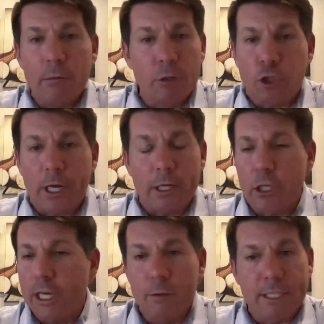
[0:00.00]
he would
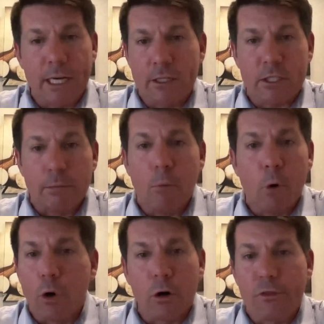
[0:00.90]
tell us the
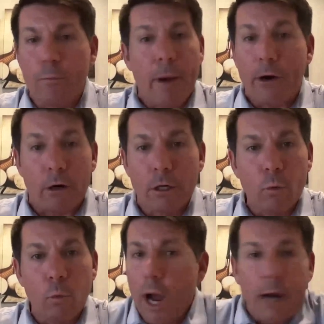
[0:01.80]
more the
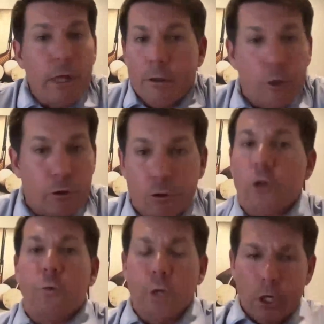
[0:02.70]
better. Why
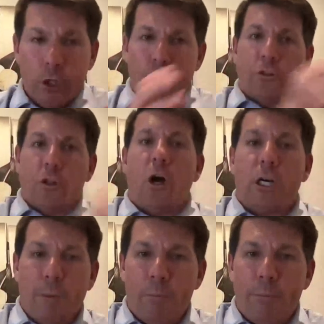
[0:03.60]
you
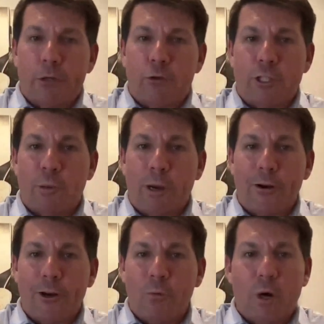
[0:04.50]
talk about being
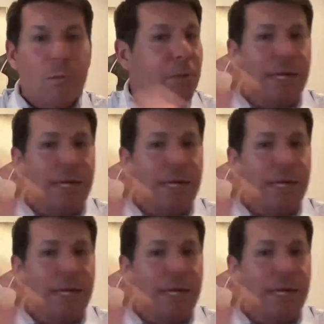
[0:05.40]
transparent on